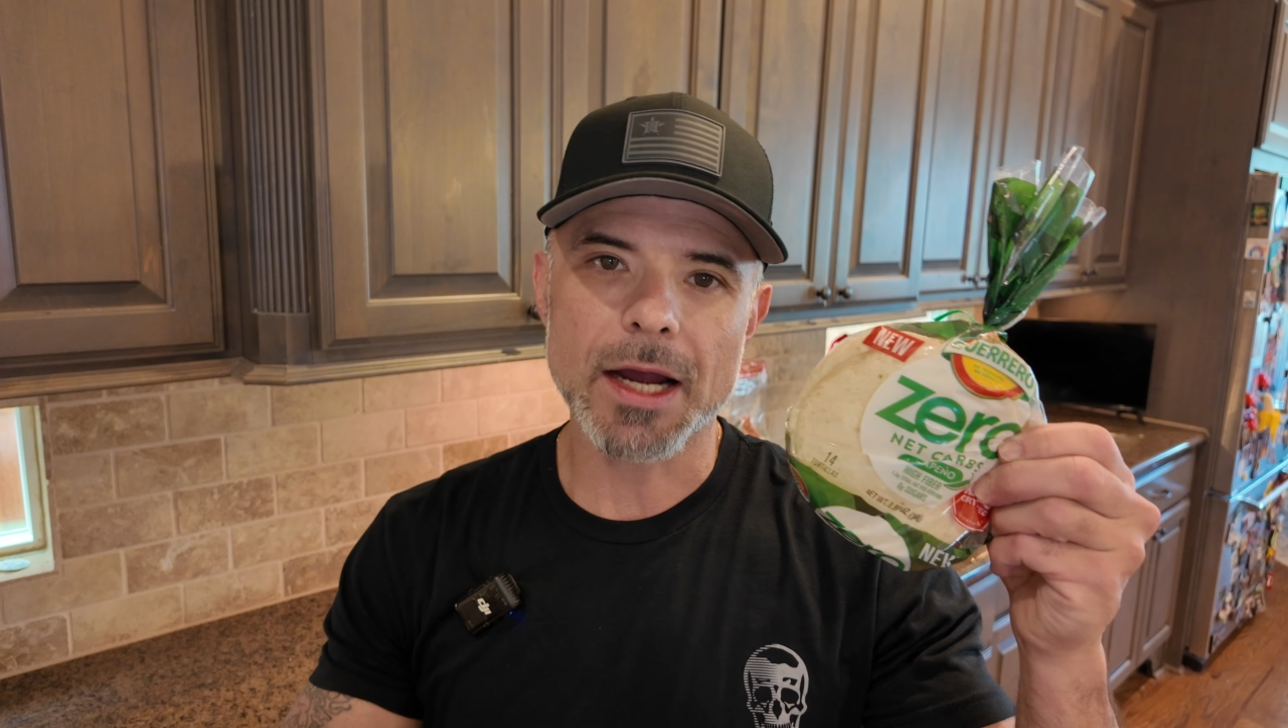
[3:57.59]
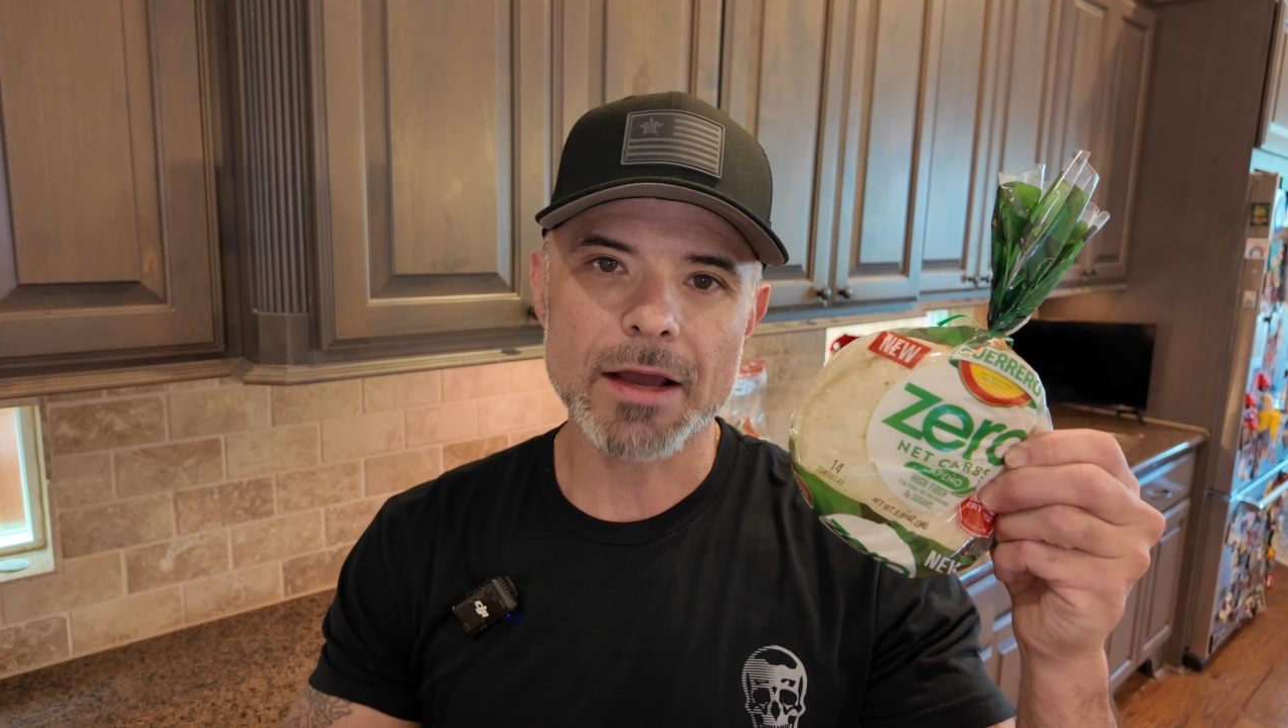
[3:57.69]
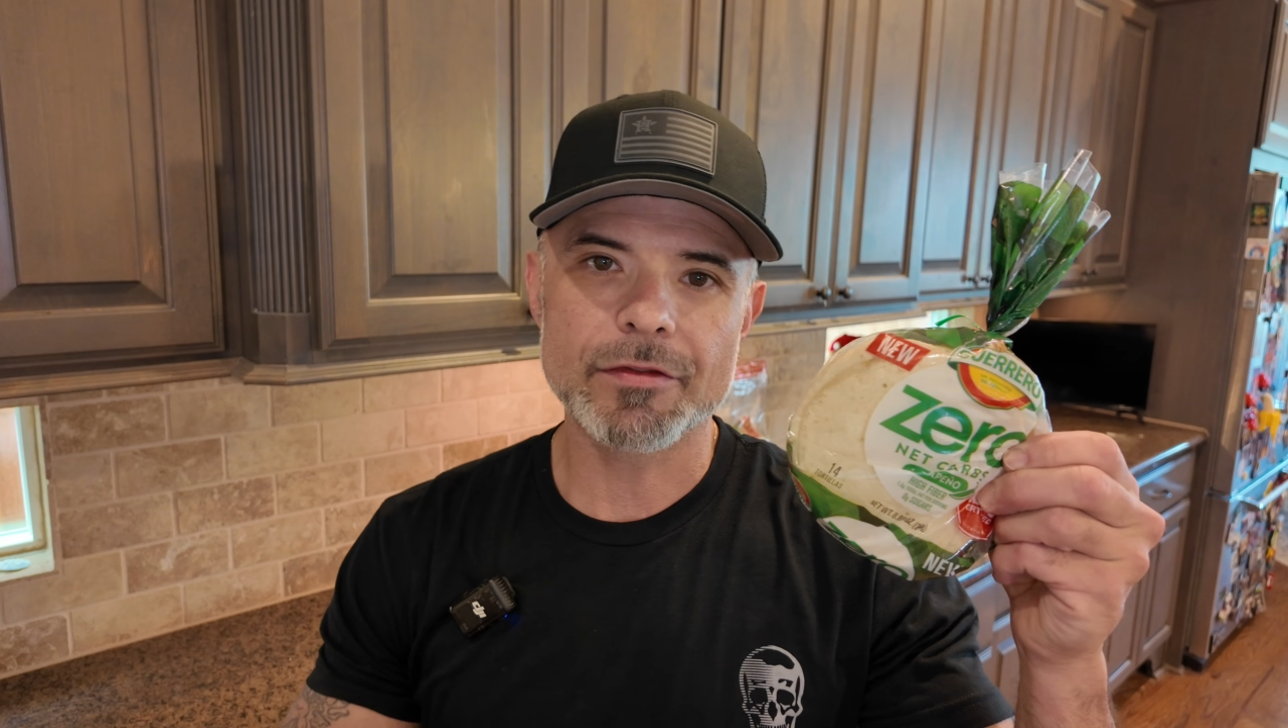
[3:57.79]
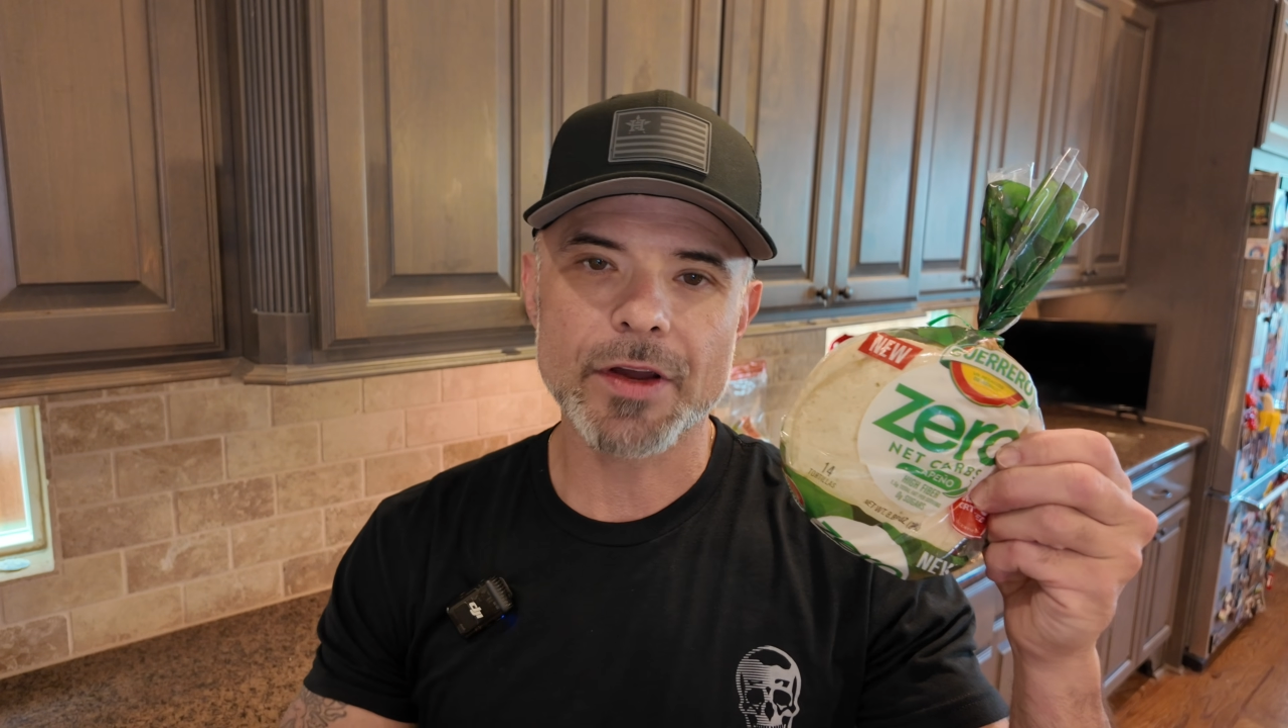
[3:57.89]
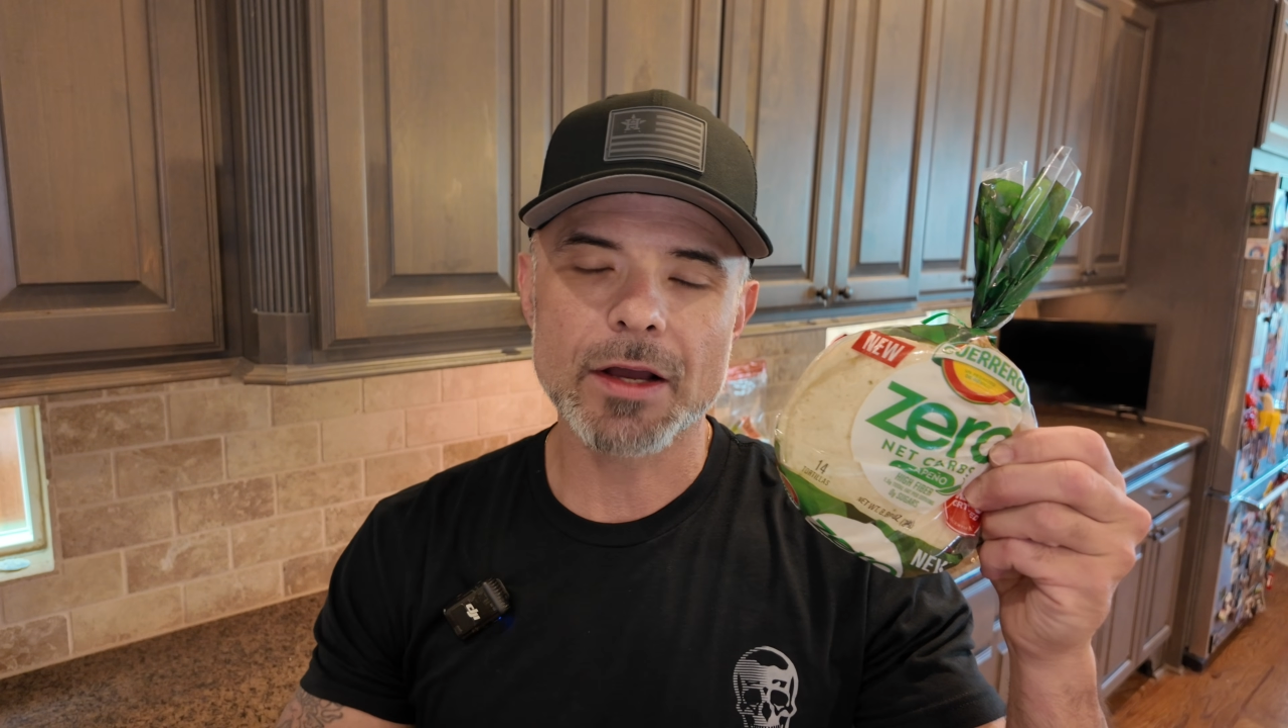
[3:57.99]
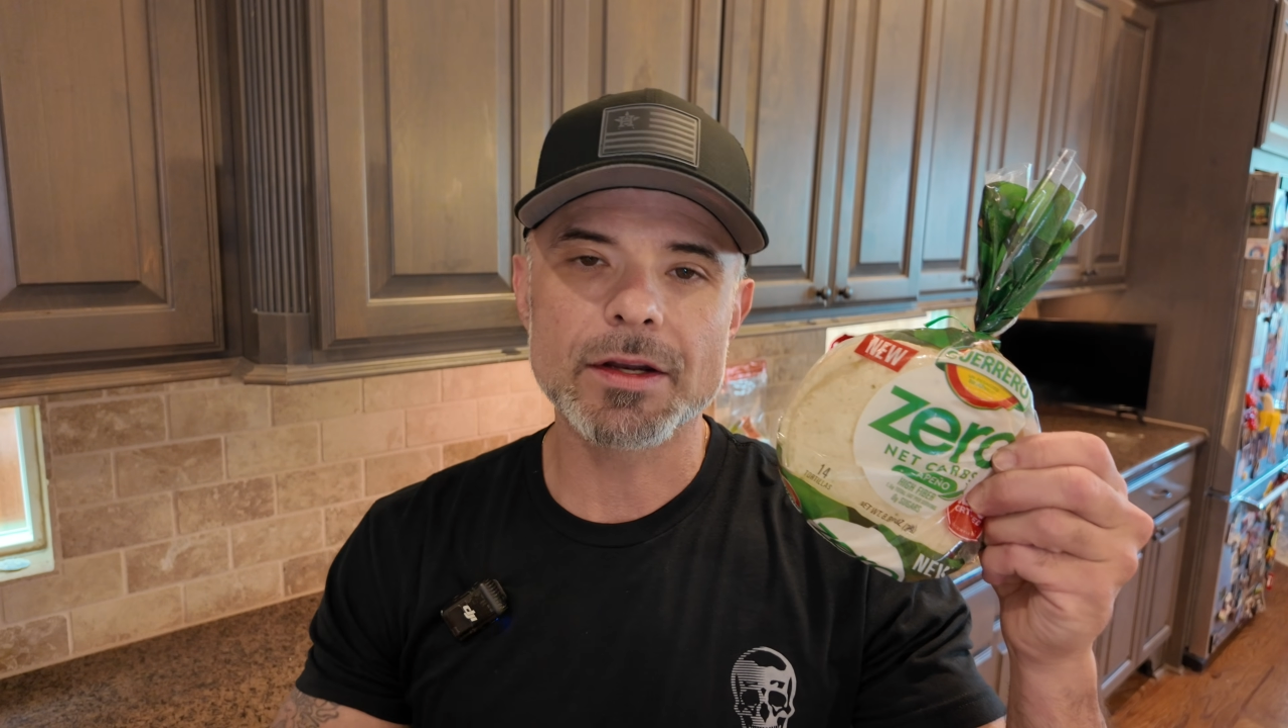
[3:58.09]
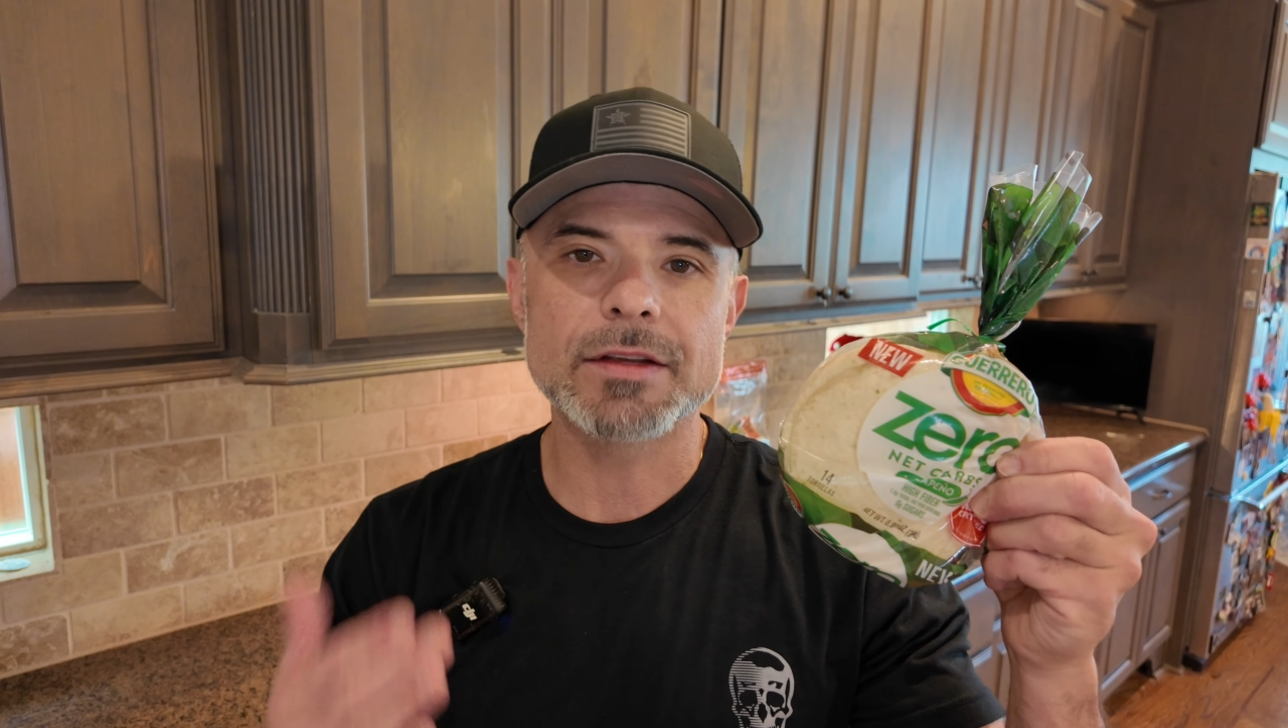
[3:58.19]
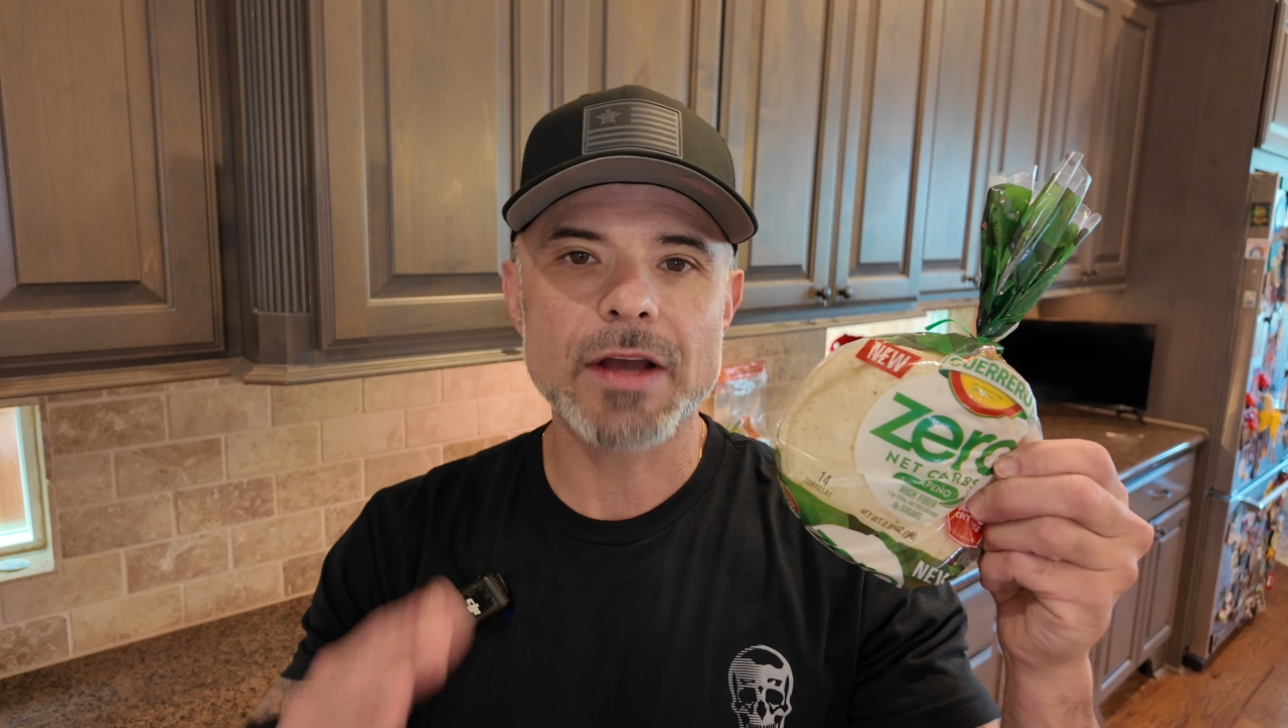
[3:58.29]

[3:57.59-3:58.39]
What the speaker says: I have found is